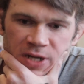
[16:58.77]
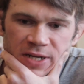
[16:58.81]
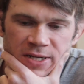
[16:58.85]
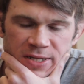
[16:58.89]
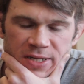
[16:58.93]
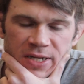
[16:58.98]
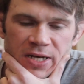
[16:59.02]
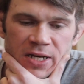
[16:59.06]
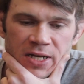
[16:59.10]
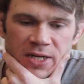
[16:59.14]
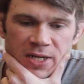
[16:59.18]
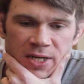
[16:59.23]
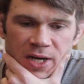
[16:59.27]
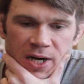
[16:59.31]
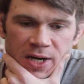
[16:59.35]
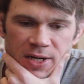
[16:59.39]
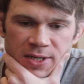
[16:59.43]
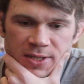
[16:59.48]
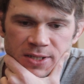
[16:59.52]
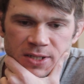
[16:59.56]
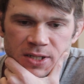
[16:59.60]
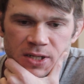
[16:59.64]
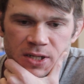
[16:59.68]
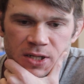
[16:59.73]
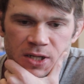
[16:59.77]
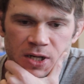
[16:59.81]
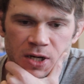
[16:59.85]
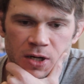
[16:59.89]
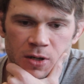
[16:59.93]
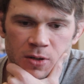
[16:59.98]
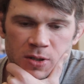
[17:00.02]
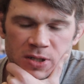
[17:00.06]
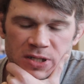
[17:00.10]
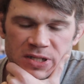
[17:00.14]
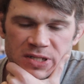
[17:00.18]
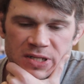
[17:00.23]
He does. You
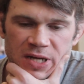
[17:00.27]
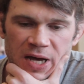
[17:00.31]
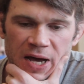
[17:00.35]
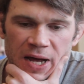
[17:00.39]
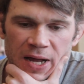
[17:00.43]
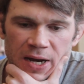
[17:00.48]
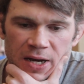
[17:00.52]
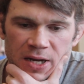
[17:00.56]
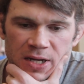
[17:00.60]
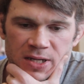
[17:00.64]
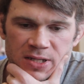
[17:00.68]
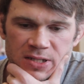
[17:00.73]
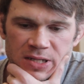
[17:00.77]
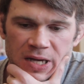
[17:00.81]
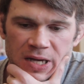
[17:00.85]
know, he's got